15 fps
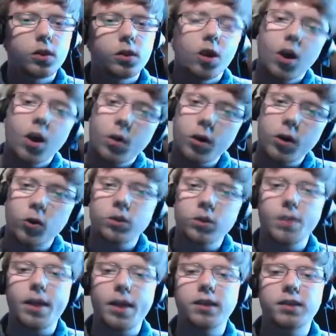We also
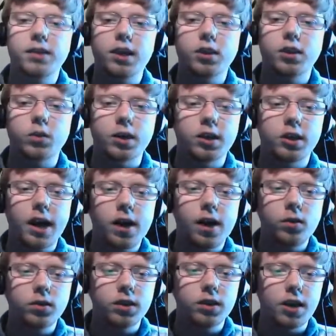may see it switch
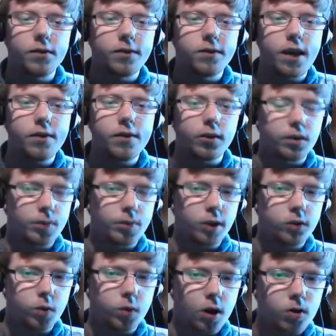out in favour of the
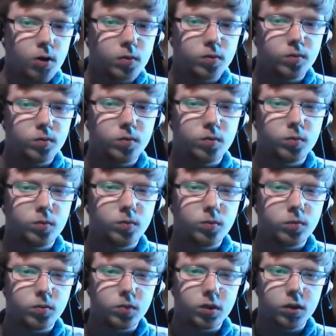Buzzwole,
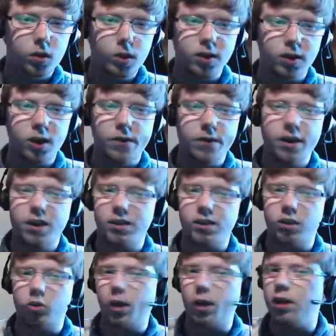which I think is a
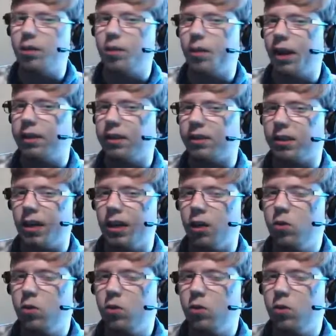stranger play still.